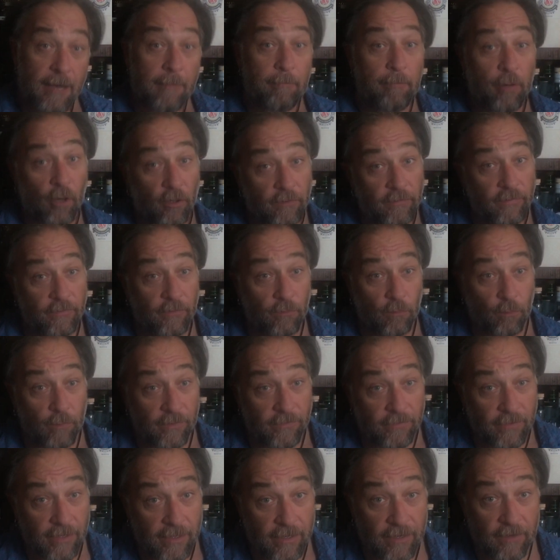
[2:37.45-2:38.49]
pot still
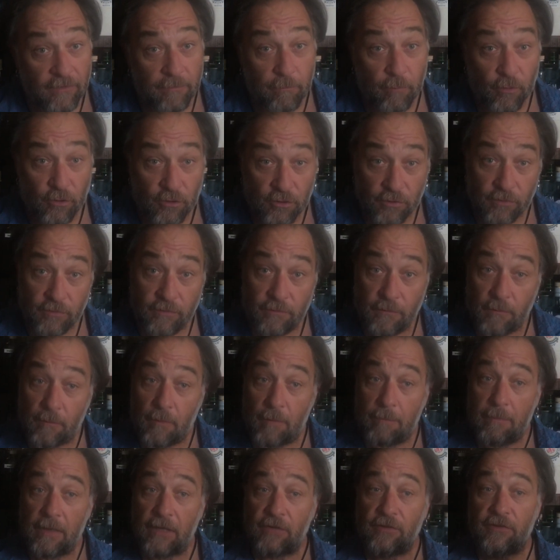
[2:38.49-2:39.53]
whiskey is produced from a
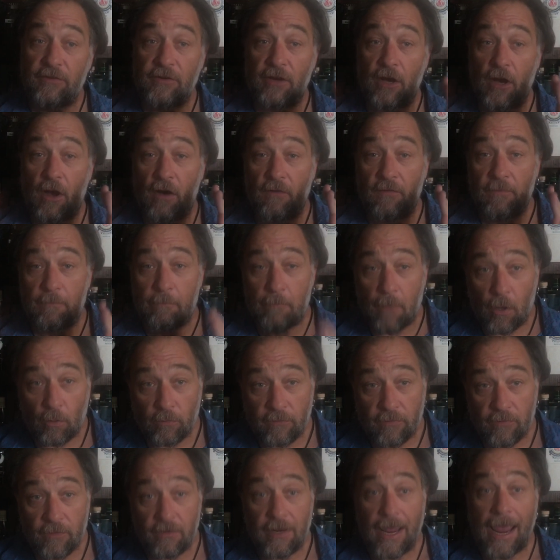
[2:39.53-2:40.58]
mixture of
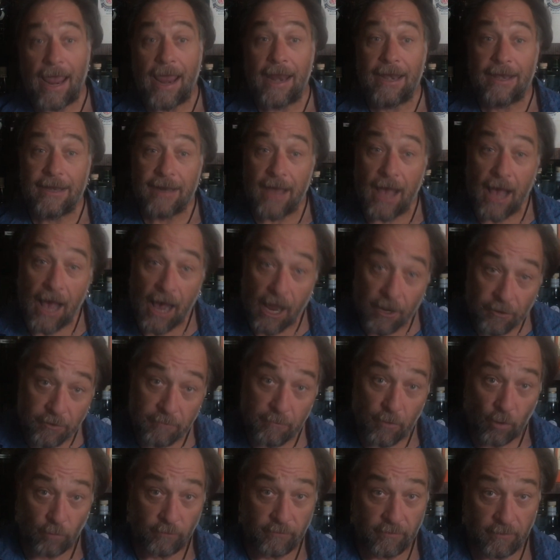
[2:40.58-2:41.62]
malted and
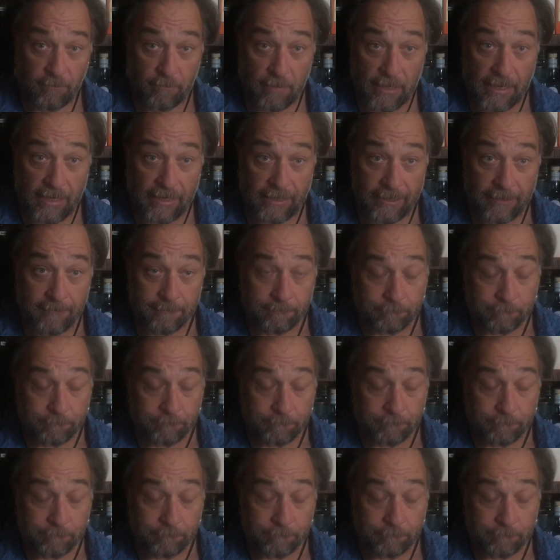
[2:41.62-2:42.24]
unmalted barley.